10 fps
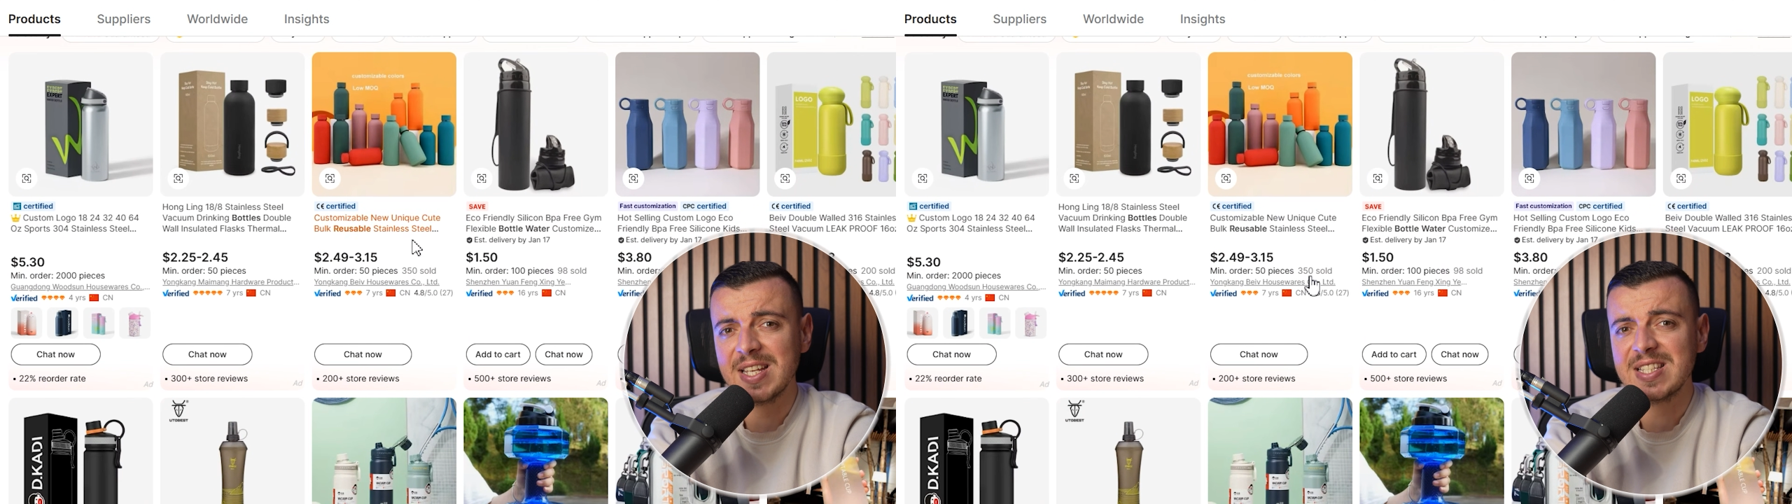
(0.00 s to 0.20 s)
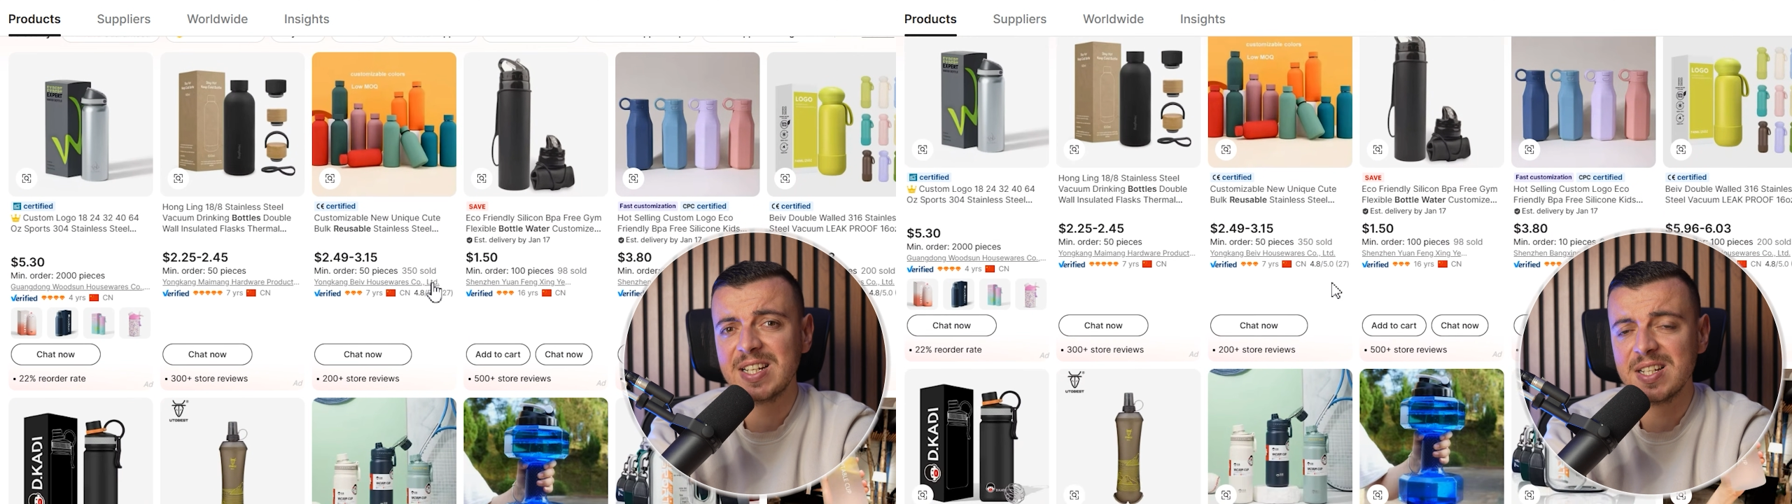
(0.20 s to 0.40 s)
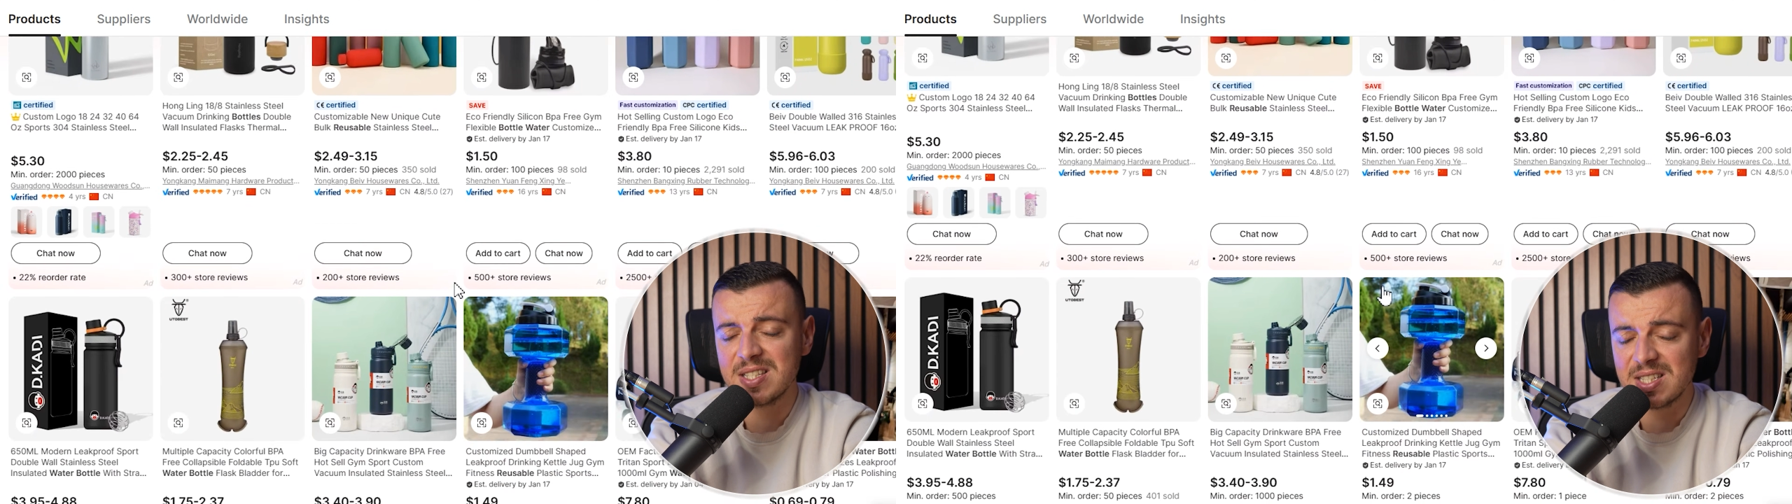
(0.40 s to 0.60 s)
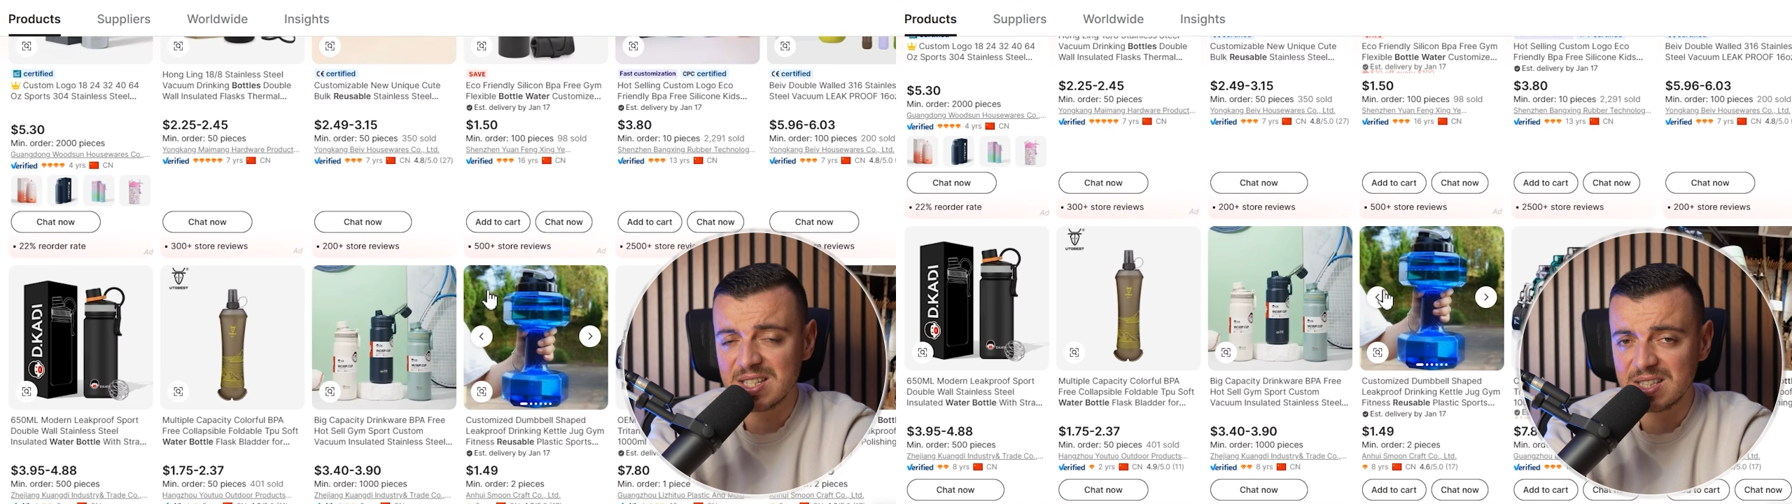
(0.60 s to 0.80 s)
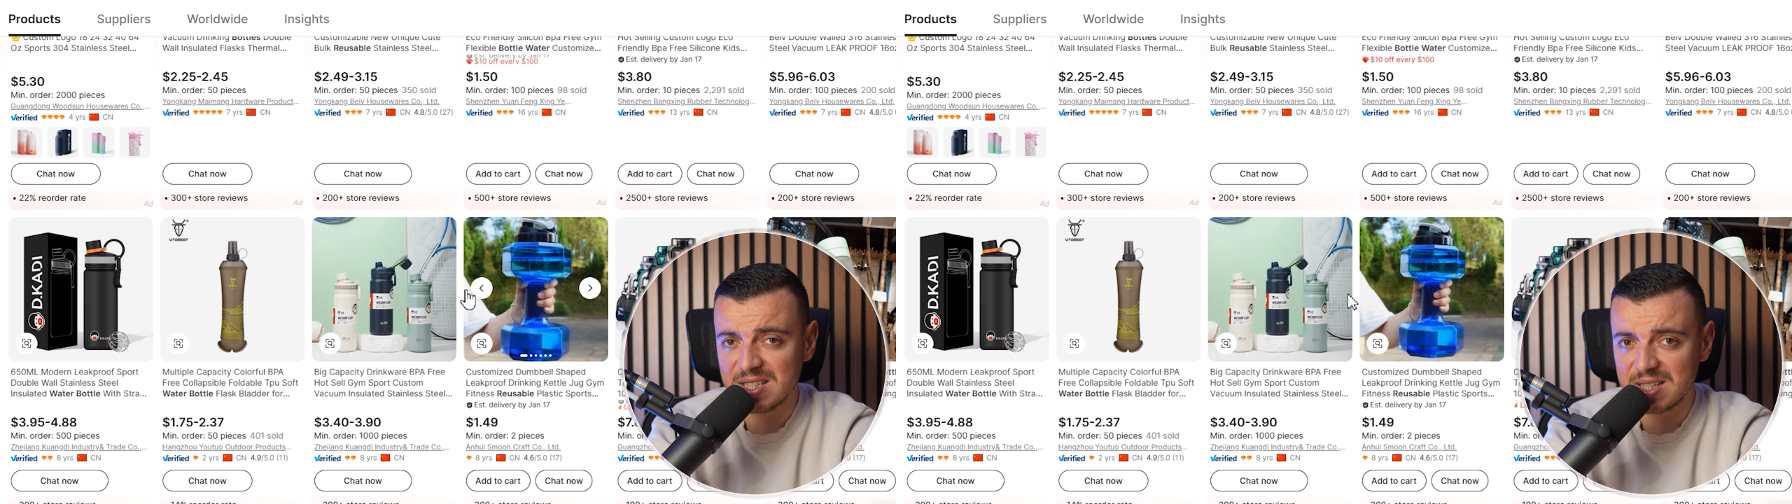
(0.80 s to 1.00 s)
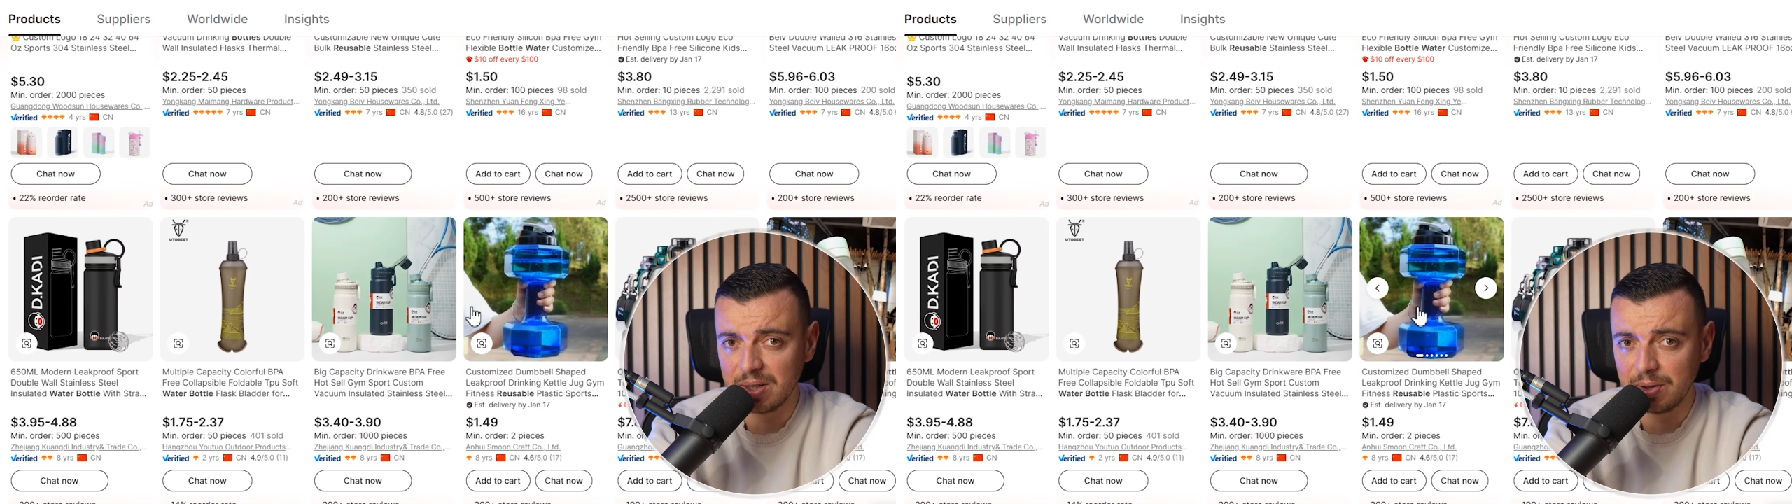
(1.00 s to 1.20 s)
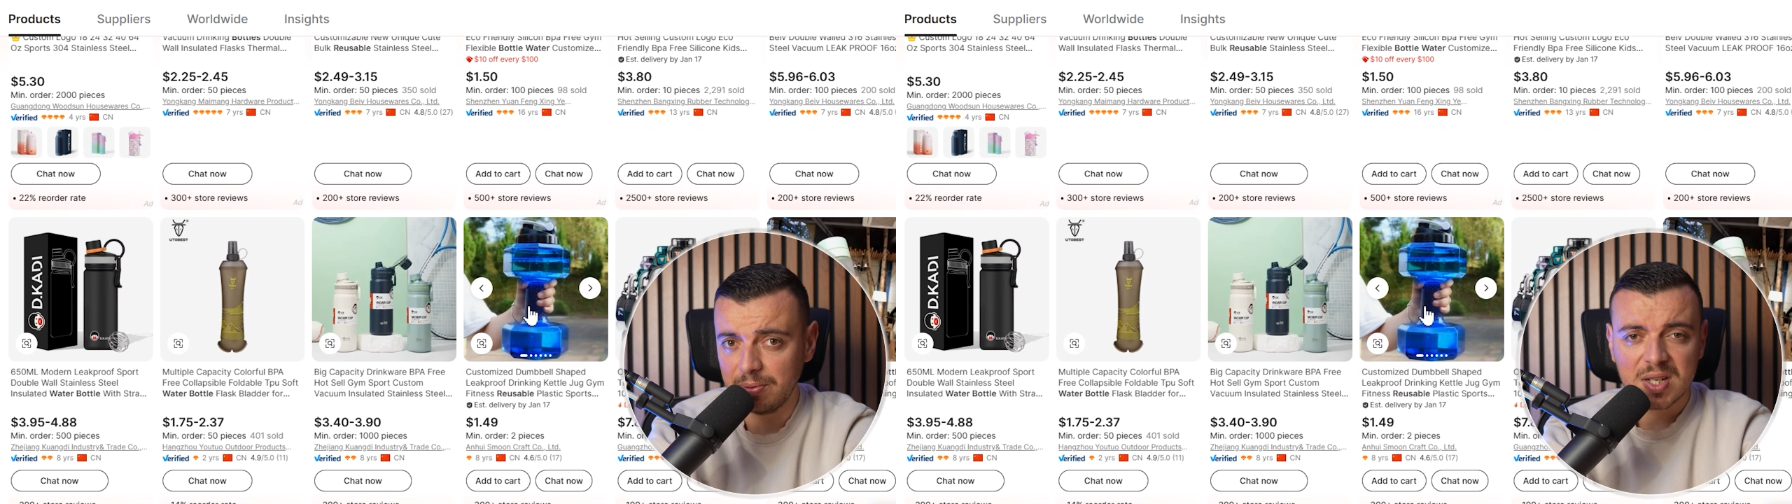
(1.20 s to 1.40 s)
as a consistent seller.